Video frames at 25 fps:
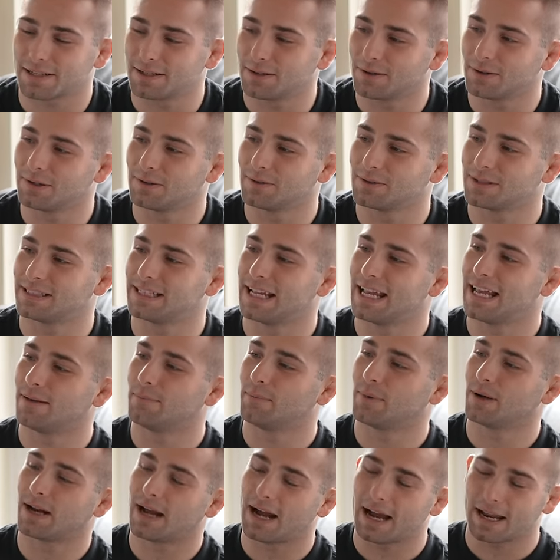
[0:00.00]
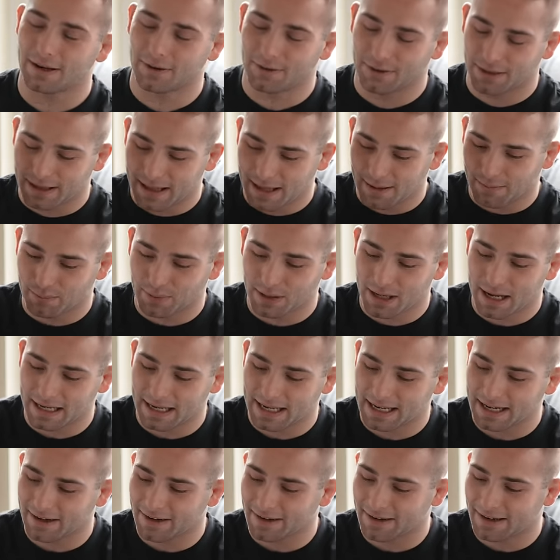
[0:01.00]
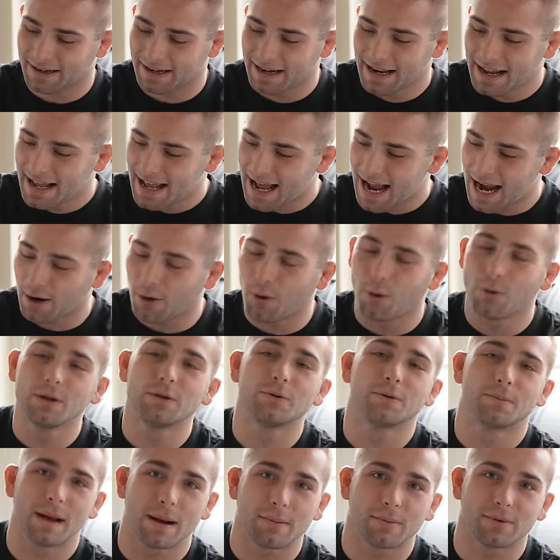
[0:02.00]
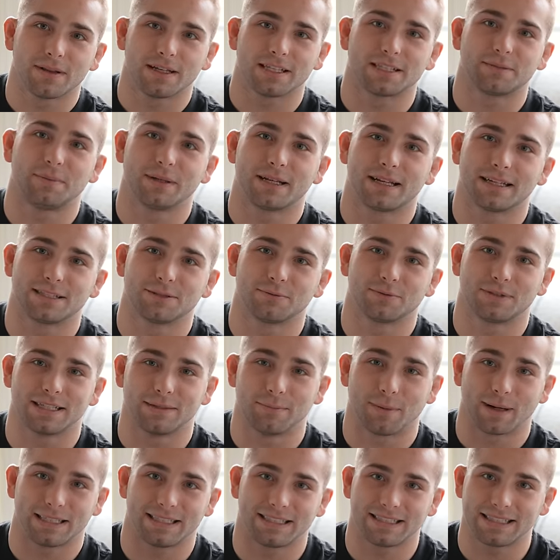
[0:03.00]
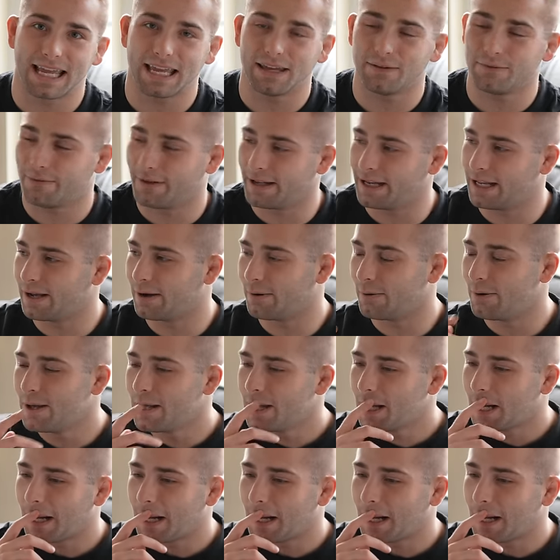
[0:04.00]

I don't know his name, but I know he like blonde hair, and I only remember this because it was in my state video.